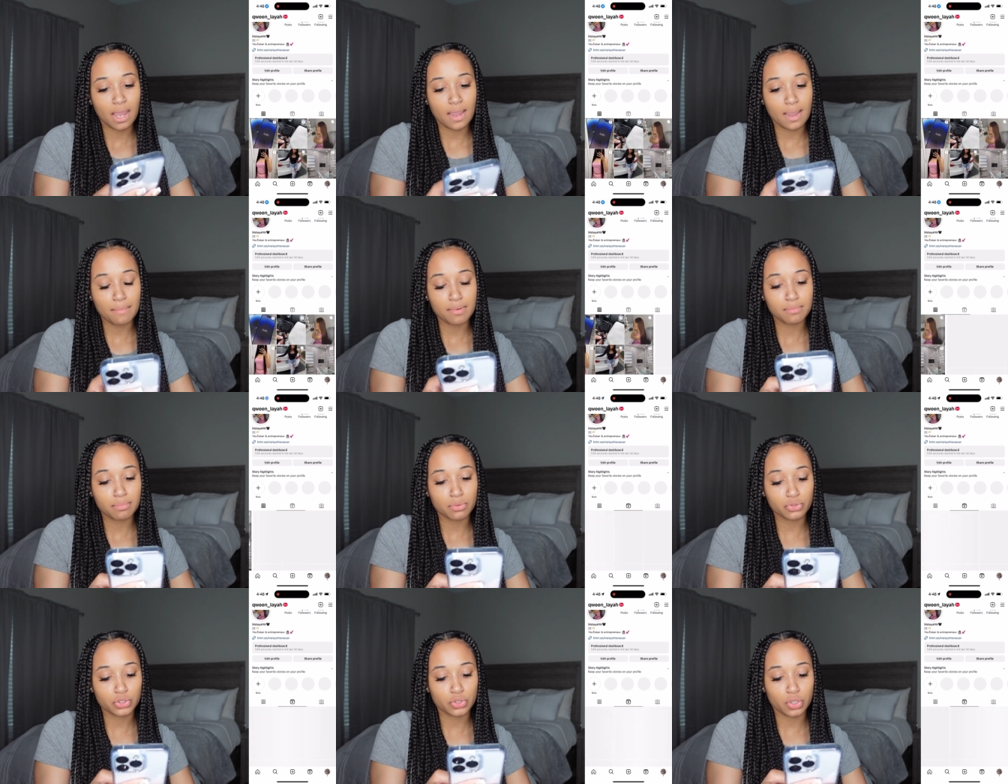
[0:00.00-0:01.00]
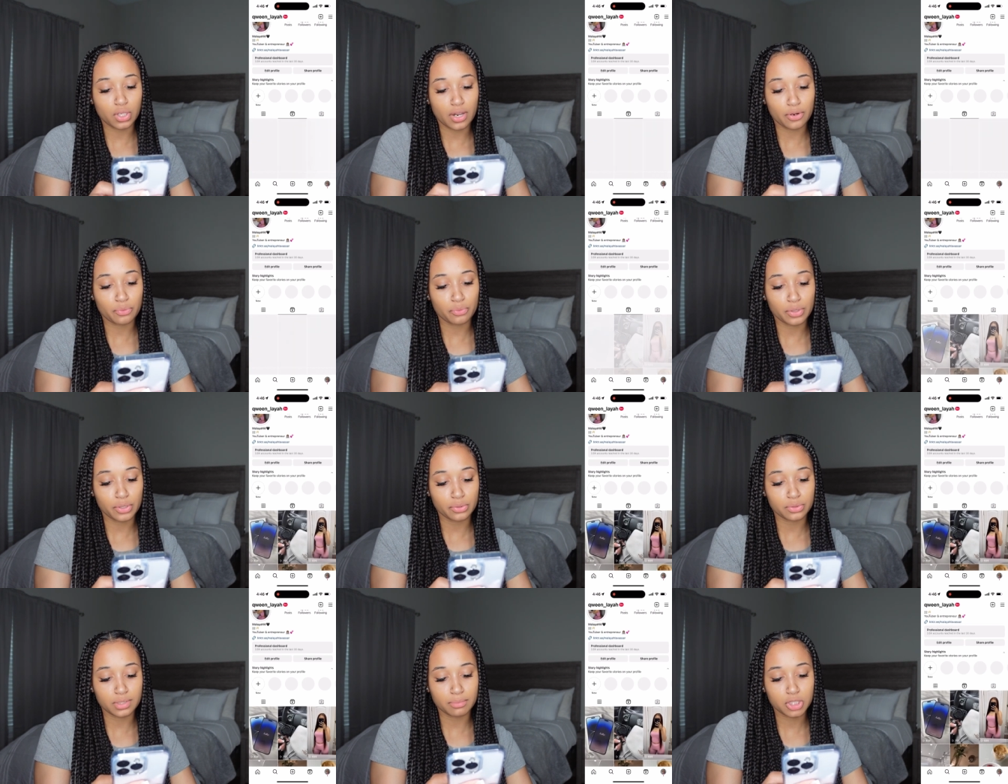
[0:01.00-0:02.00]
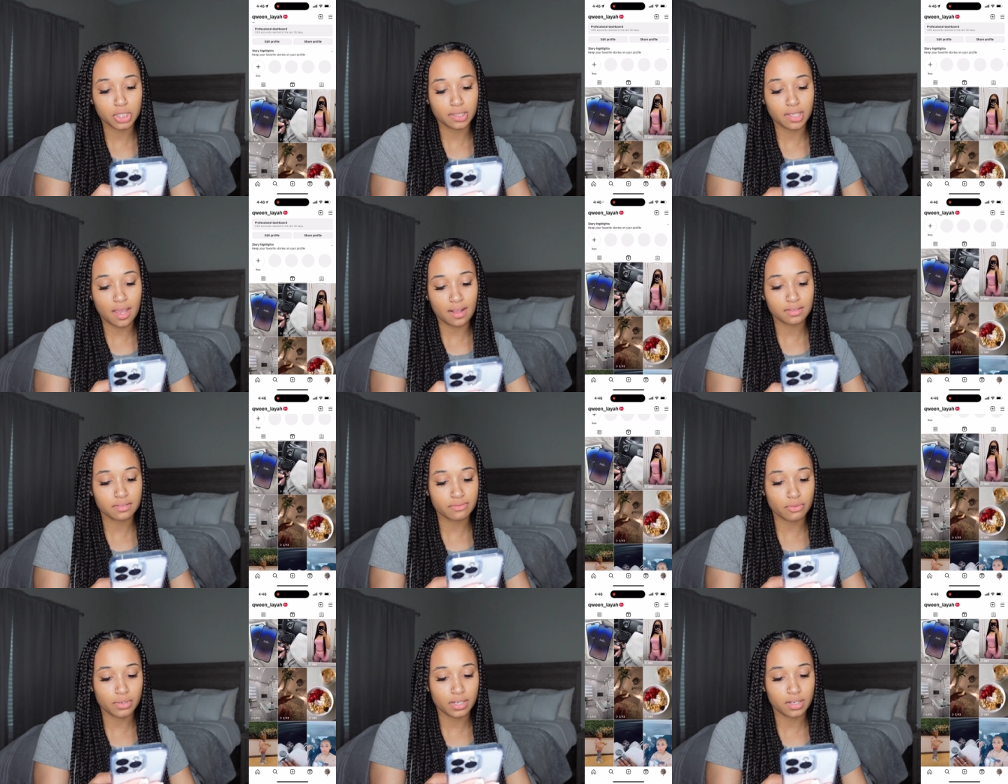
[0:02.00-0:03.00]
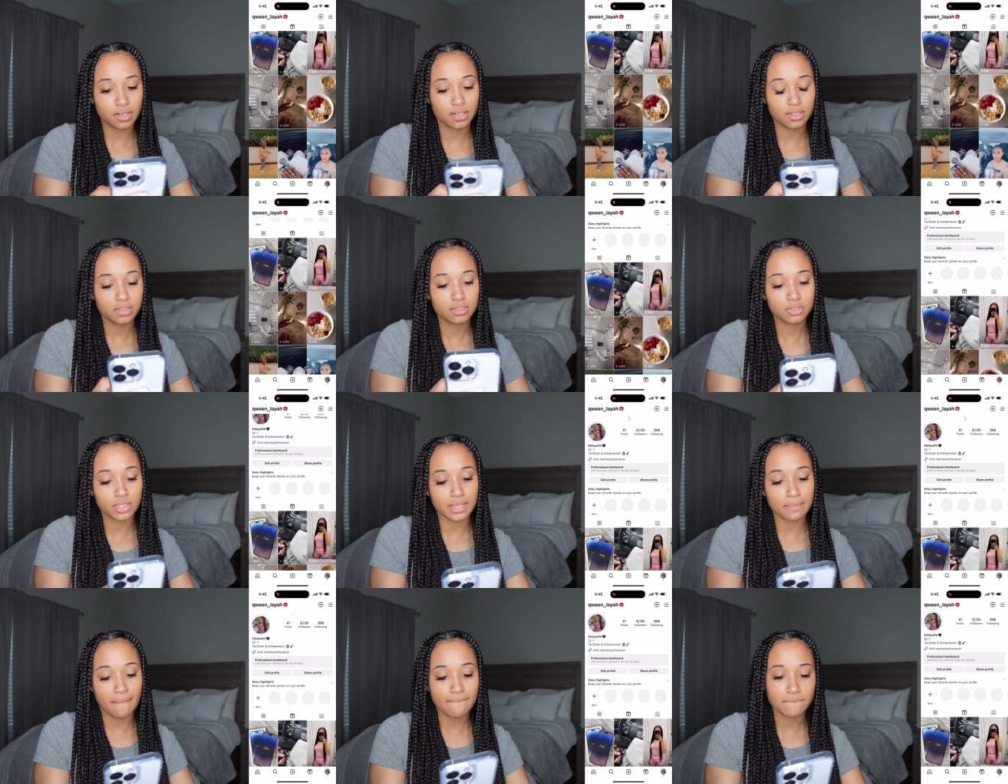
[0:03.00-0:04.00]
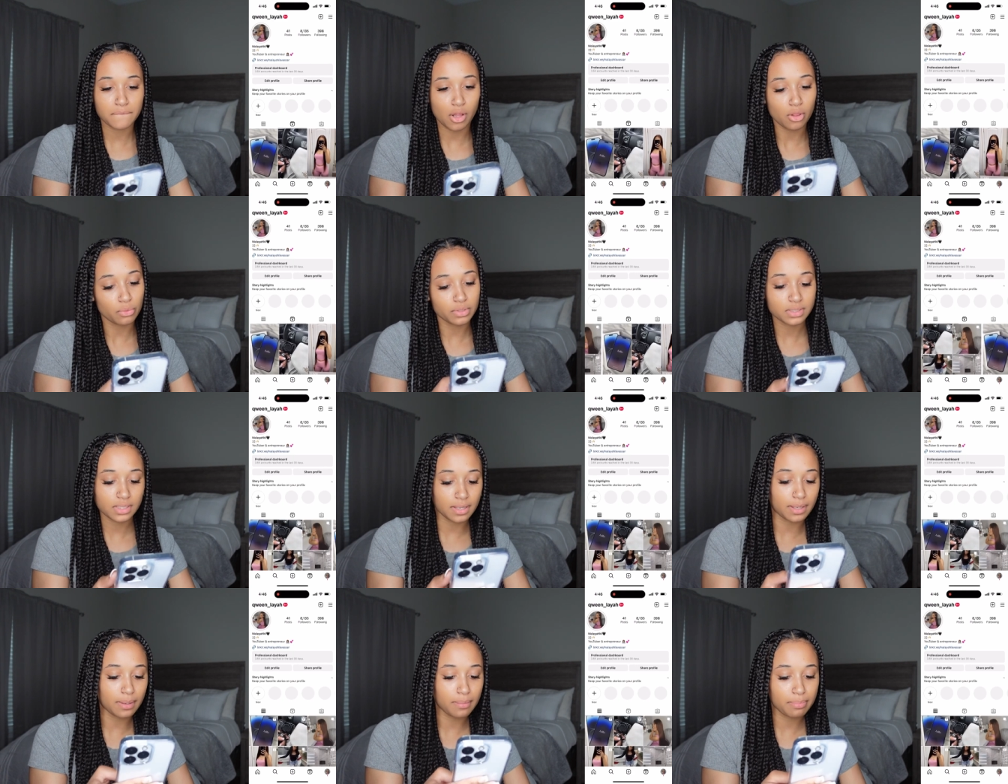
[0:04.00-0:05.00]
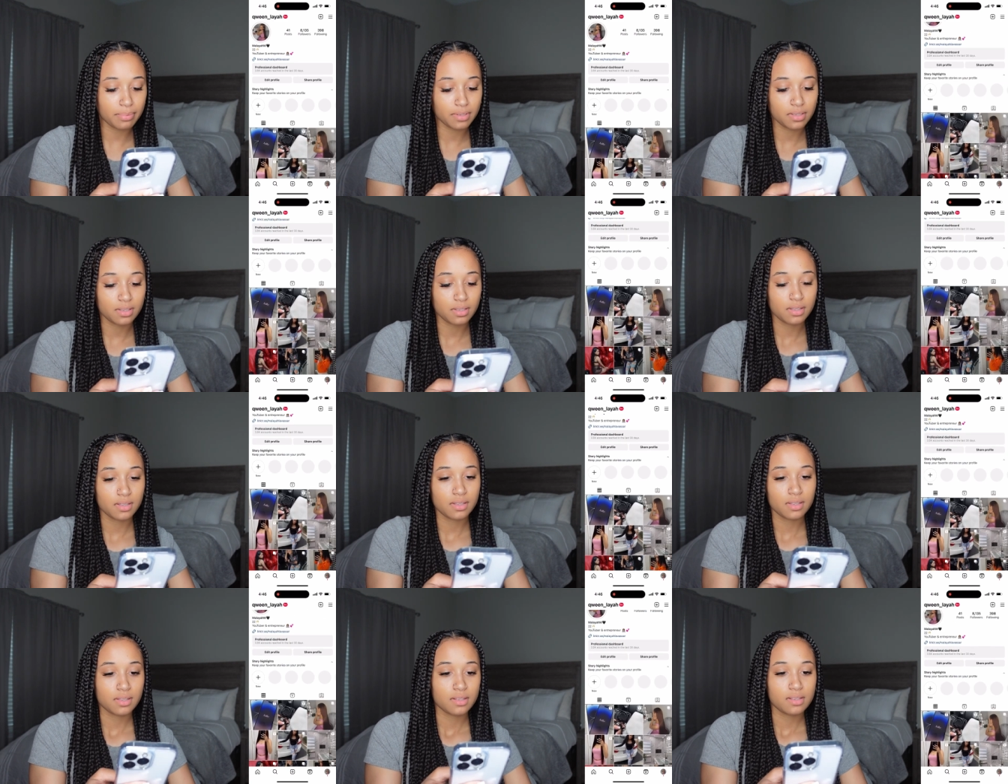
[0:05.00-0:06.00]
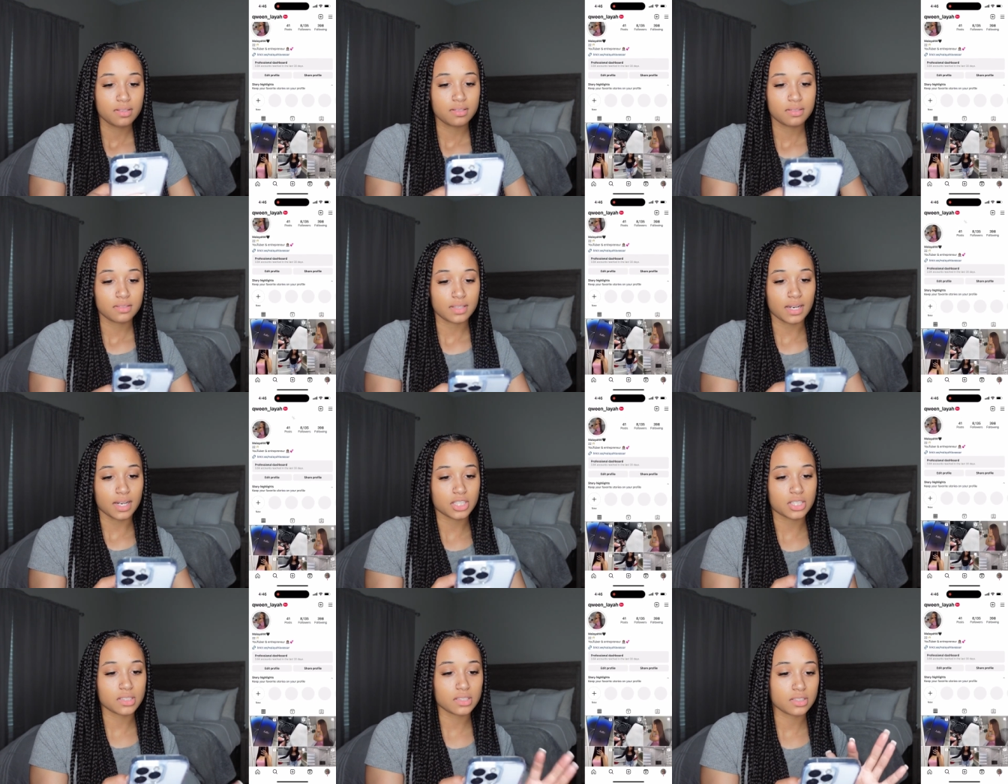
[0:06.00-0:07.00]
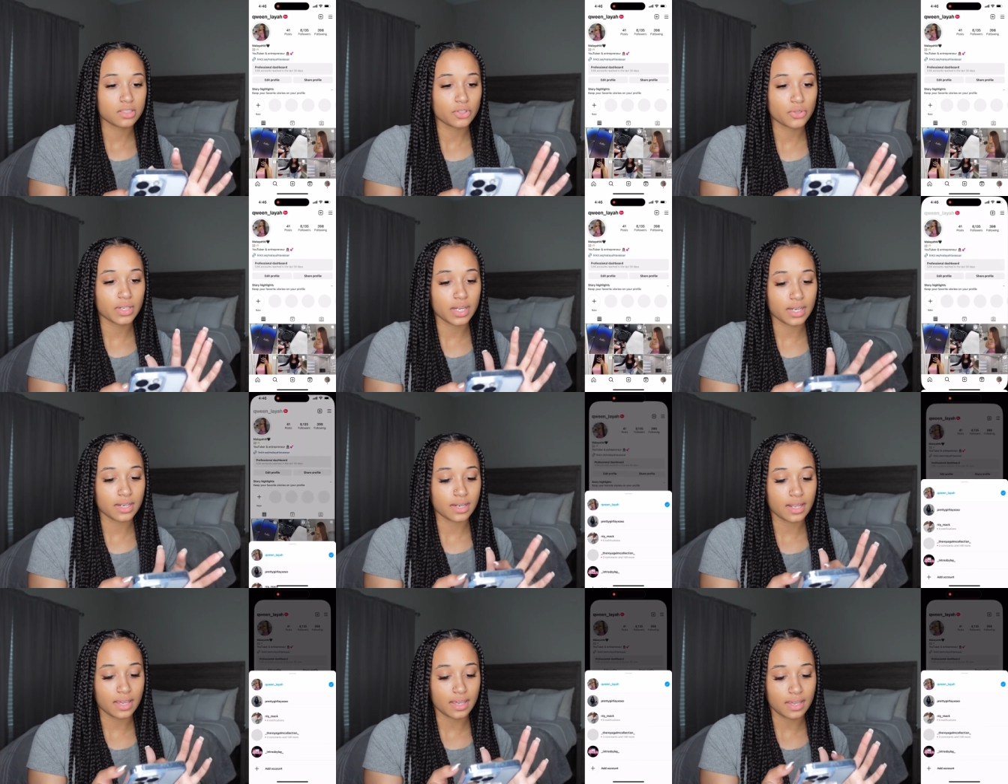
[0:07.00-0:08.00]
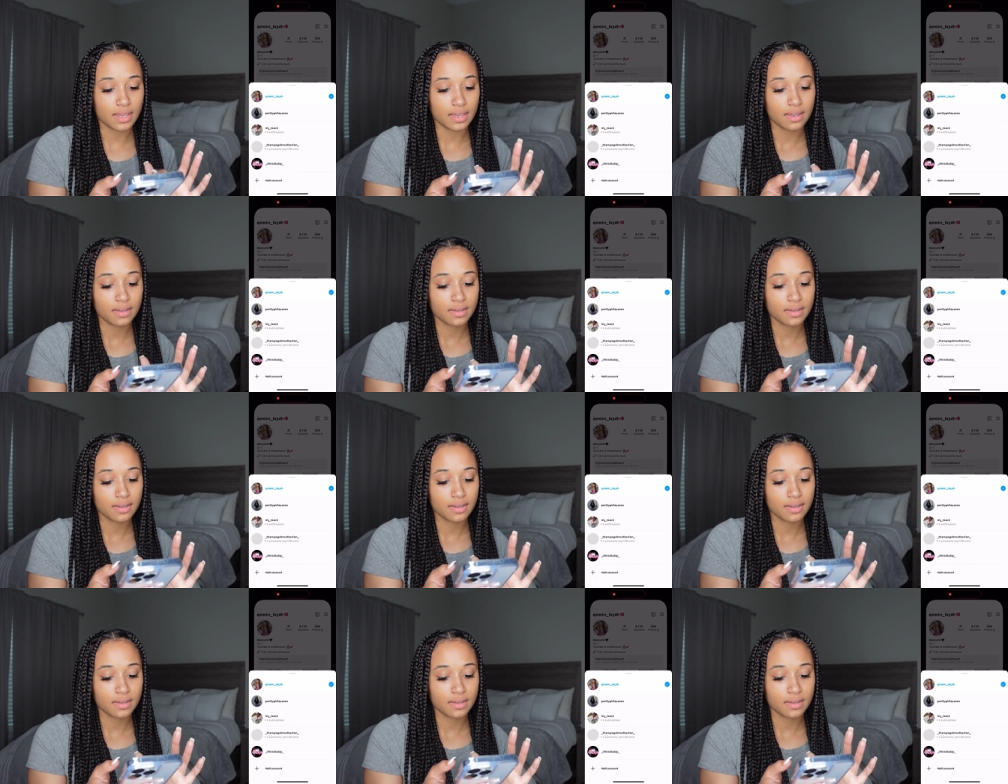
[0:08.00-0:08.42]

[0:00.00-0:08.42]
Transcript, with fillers: I've been posting a lot of reels. I've been trying to get active on there, trying to get my followers up. And I just created a